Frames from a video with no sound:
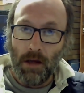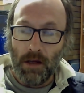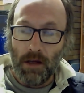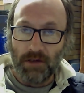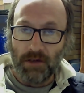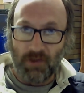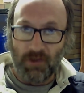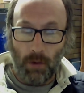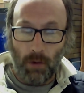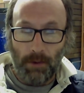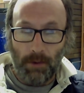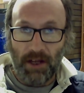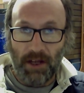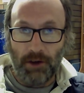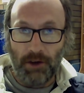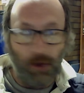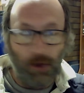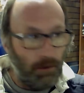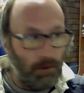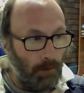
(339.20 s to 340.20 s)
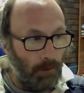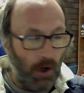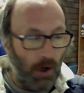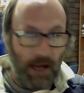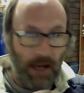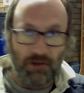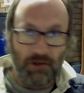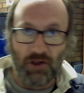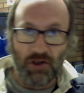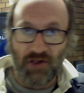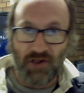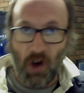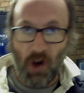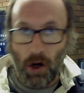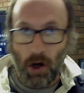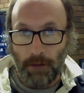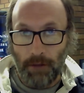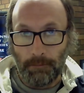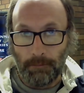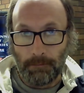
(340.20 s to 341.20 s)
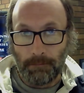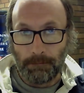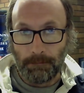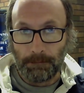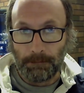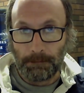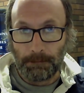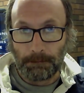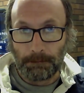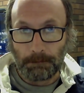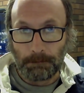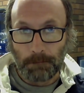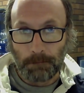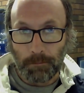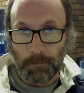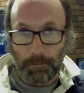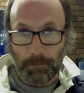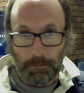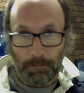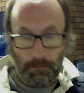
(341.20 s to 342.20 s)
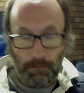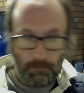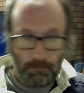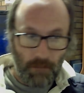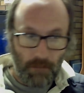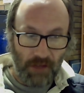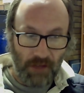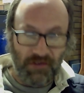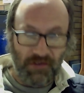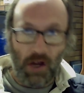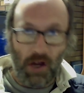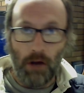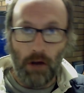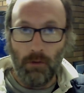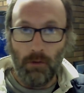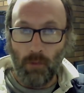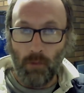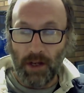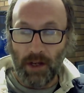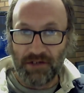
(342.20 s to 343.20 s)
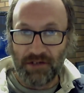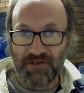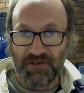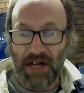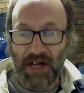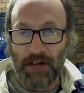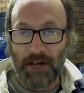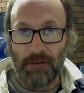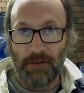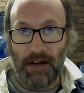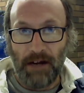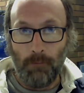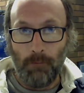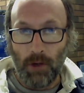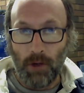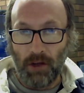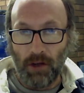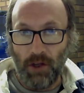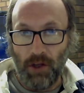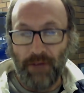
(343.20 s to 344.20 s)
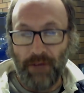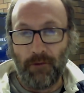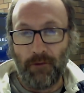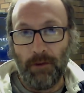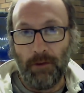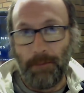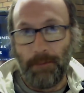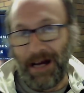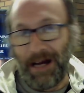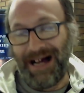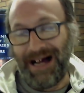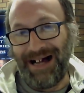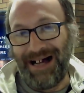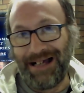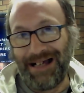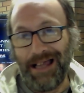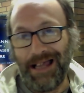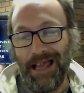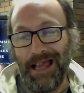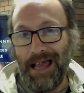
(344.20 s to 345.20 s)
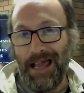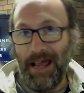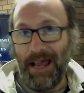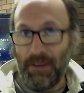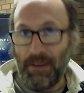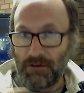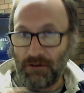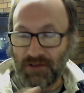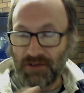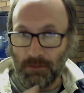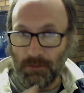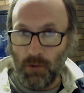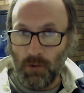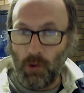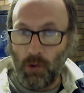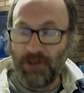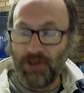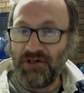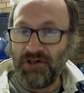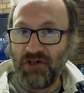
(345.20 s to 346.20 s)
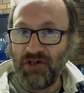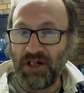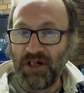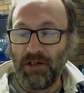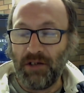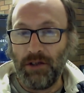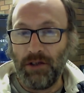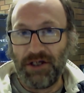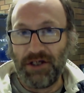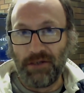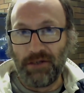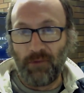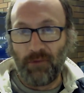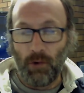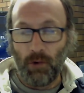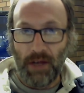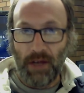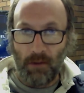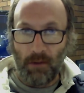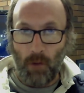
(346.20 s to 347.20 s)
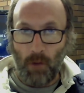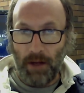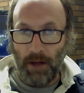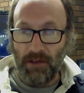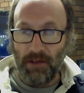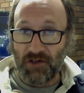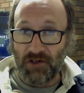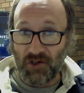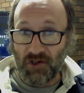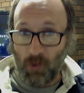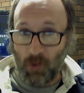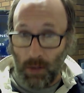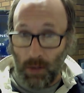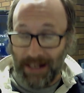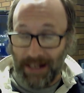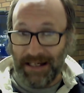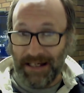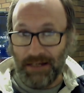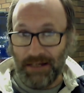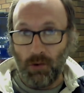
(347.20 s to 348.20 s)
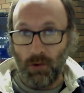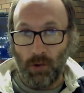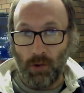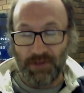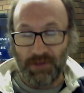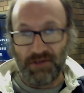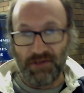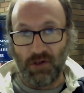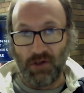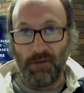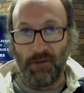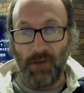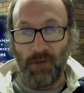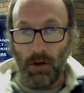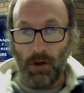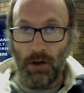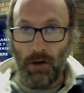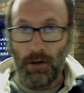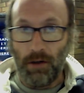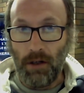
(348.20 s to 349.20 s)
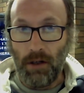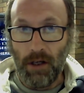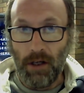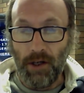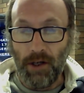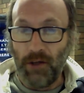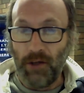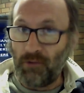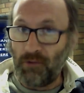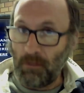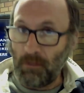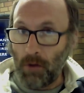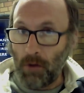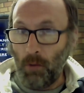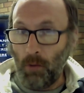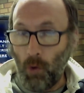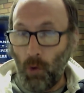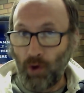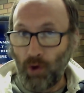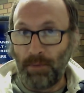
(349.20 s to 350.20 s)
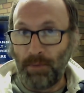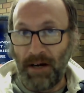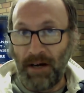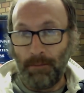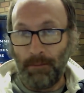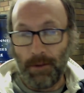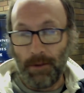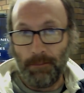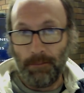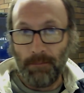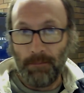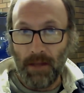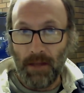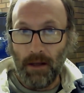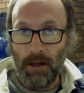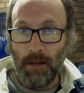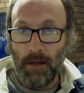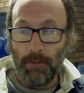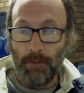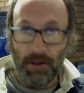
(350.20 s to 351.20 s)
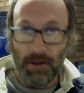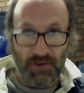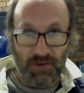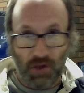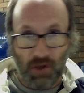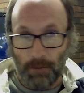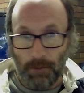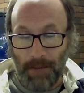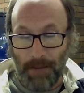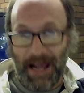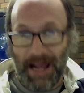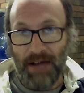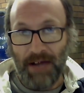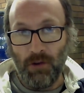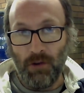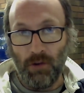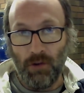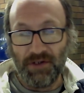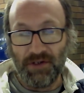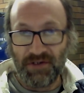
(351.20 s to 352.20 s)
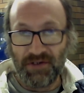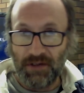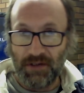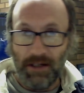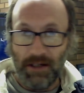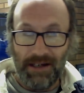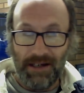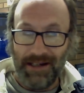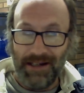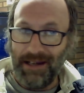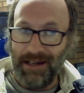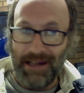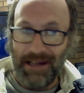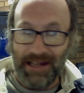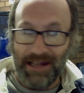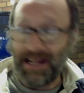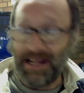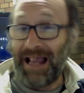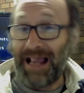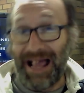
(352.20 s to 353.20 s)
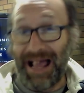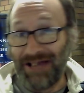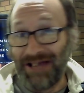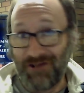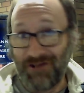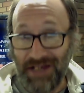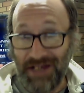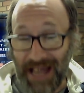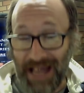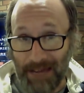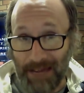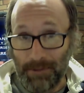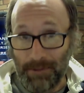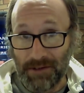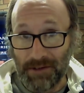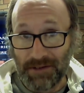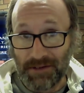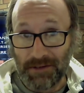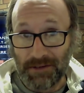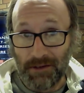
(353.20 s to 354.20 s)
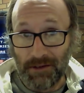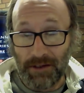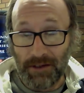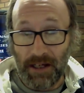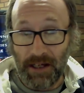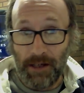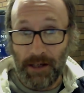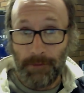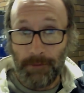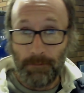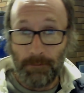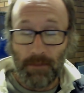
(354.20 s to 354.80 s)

So what we're going to do, my engine's hot, so we're going to start her up, we're going to leave her in park, and there are some noises you can listen for. Now, one of the squeaking noises I've got is from my water pump, but it's not a bad noise. It occasionally happens, okay?